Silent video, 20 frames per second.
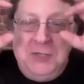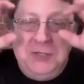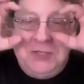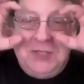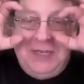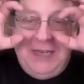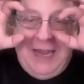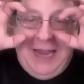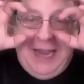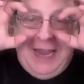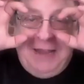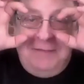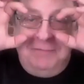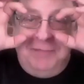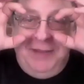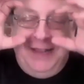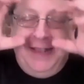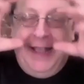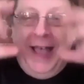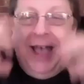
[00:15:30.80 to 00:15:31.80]
and they had
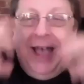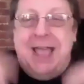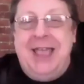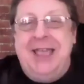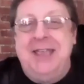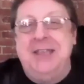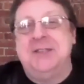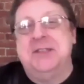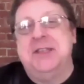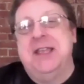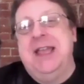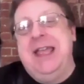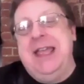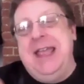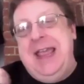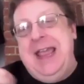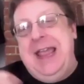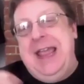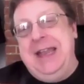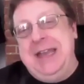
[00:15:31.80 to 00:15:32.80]
big eyes,
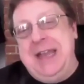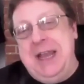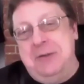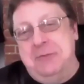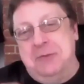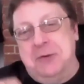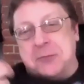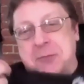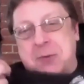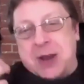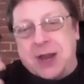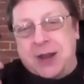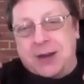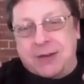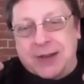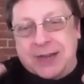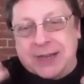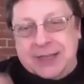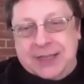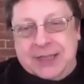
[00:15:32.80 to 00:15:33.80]
and they were
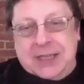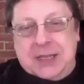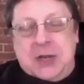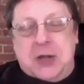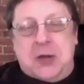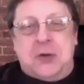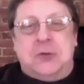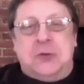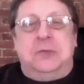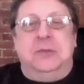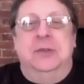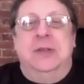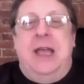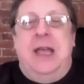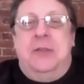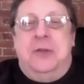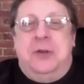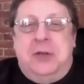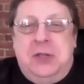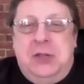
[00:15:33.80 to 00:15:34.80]
wearing, you know,
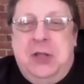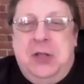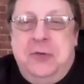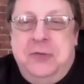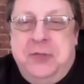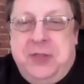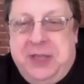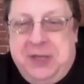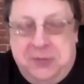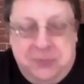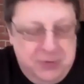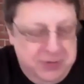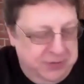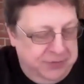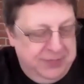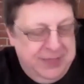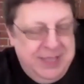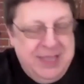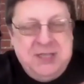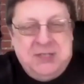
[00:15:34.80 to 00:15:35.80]
leather clothing with
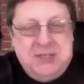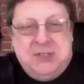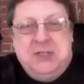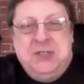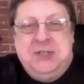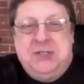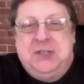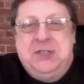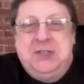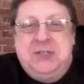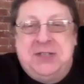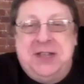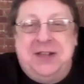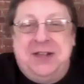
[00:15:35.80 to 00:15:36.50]
laces and stuff,